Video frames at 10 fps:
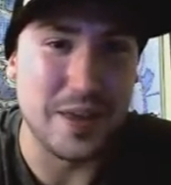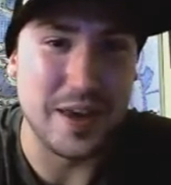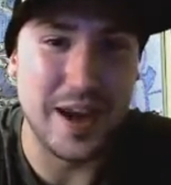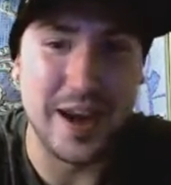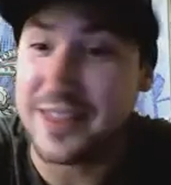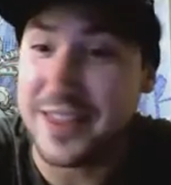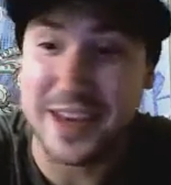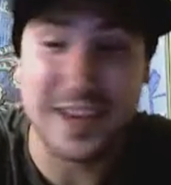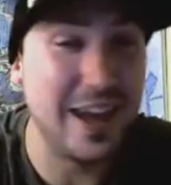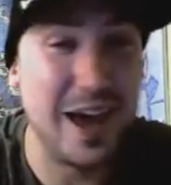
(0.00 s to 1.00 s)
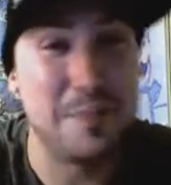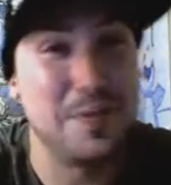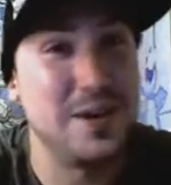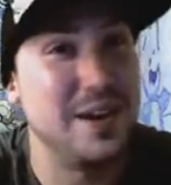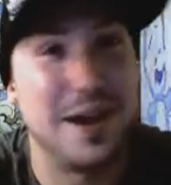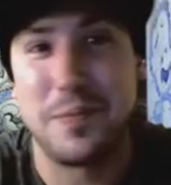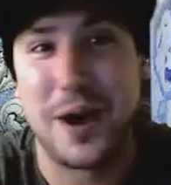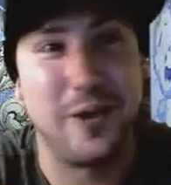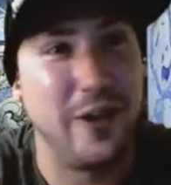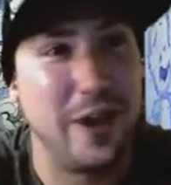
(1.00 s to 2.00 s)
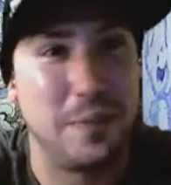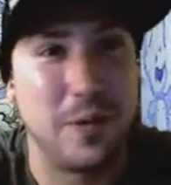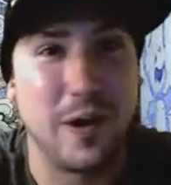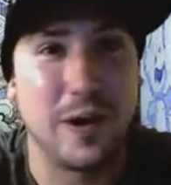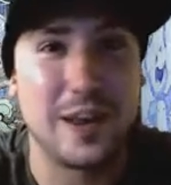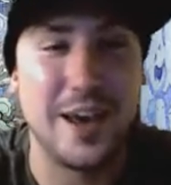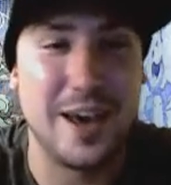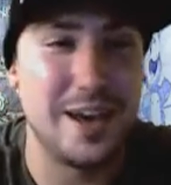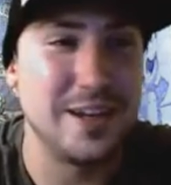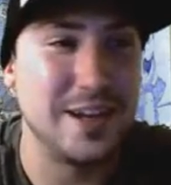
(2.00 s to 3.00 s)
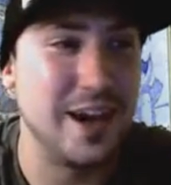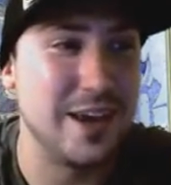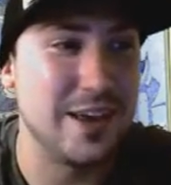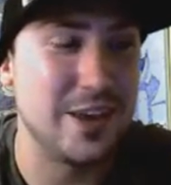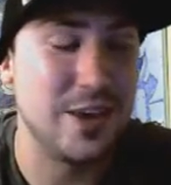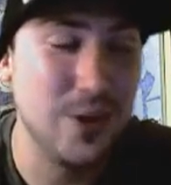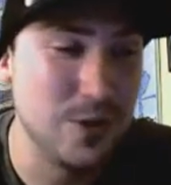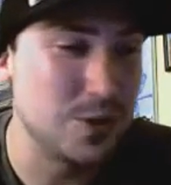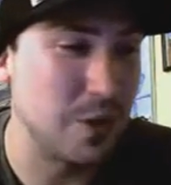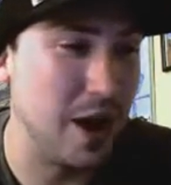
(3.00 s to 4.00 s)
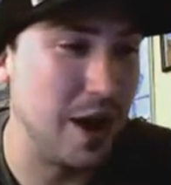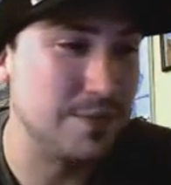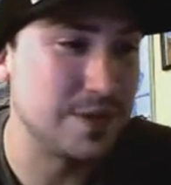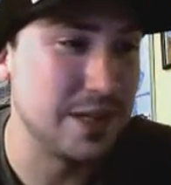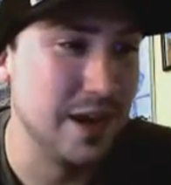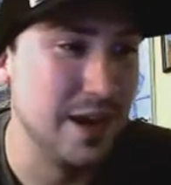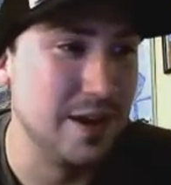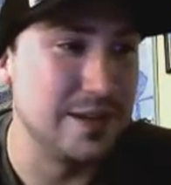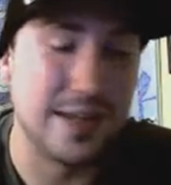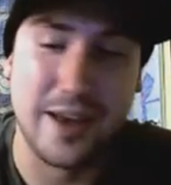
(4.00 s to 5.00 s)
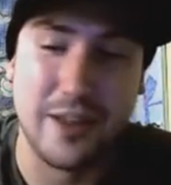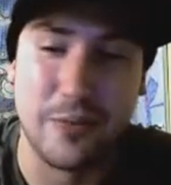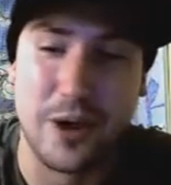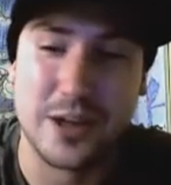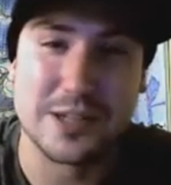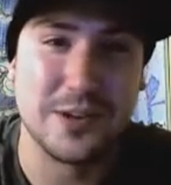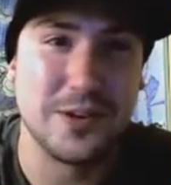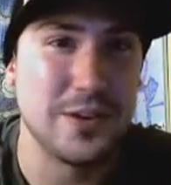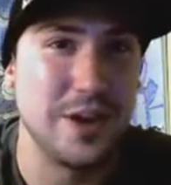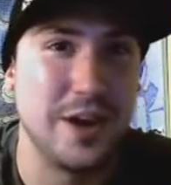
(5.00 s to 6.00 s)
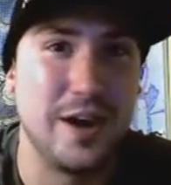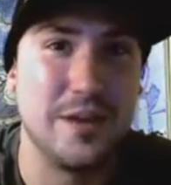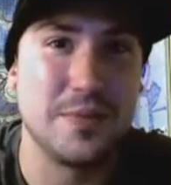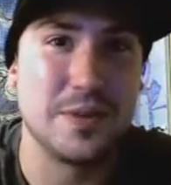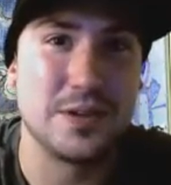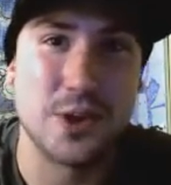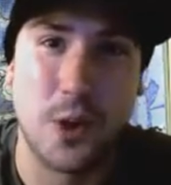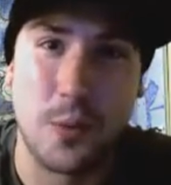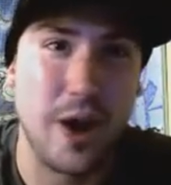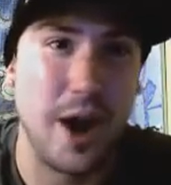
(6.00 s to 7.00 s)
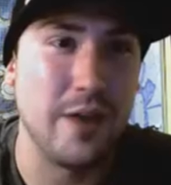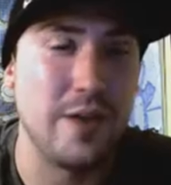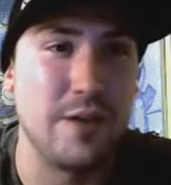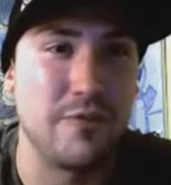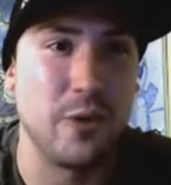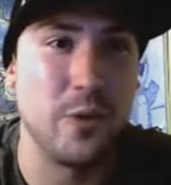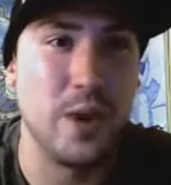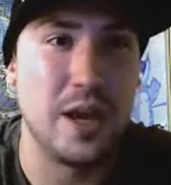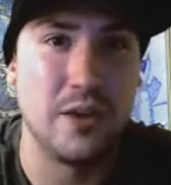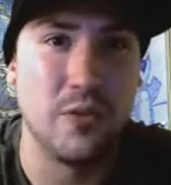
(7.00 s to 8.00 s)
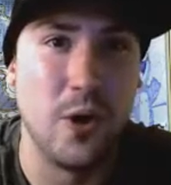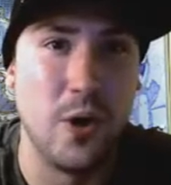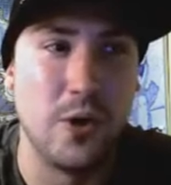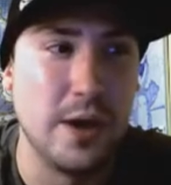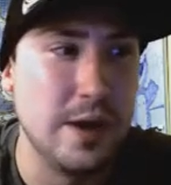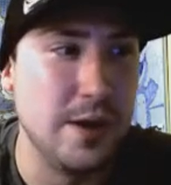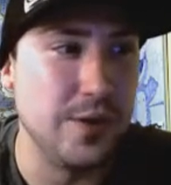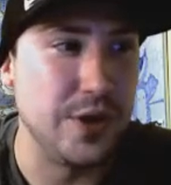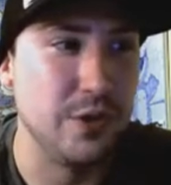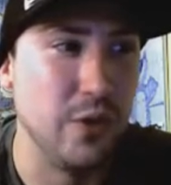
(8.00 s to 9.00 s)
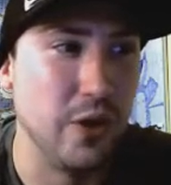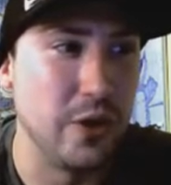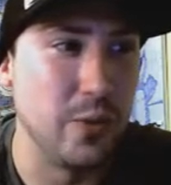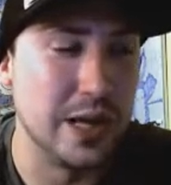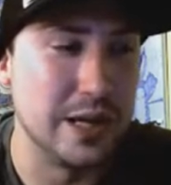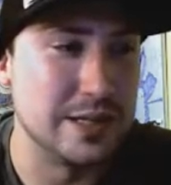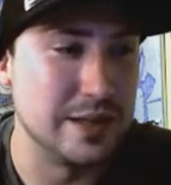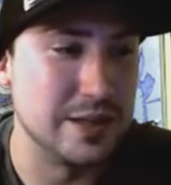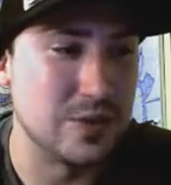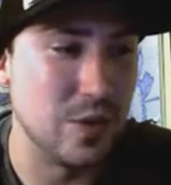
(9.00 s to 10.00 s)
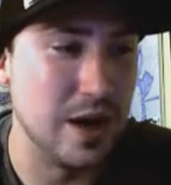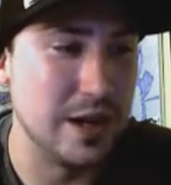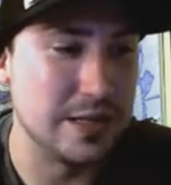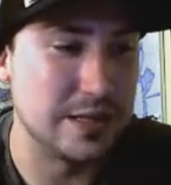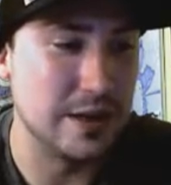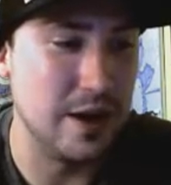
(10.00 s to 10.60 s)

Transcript: Anything can happen at Powerline Park, and huge props to Caleb Russell. So proud of him for the way he rode. He really went into this race.